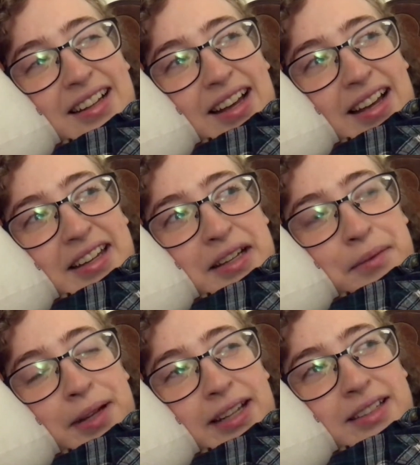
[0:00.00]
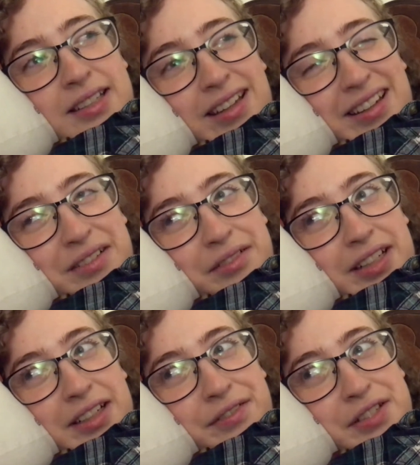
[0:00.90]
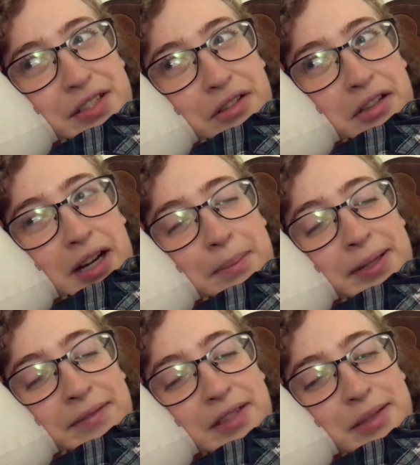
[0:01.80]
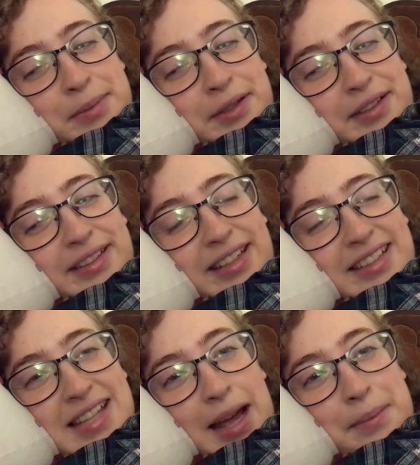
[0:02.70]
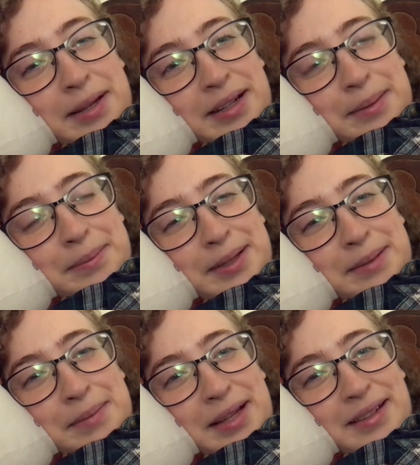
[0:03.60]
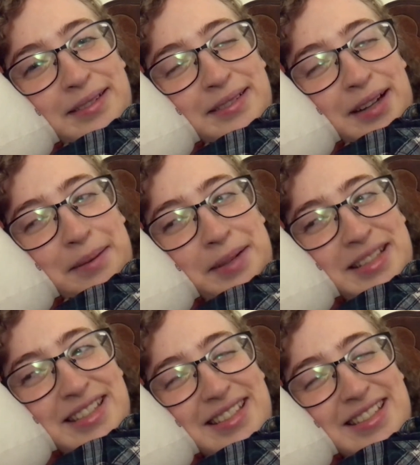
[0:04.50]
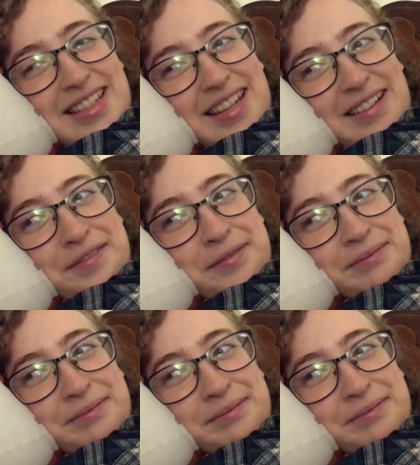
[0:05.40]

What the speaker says: I can't wait until I can read a physical copy of this book and like tab it up and make commas and stuff.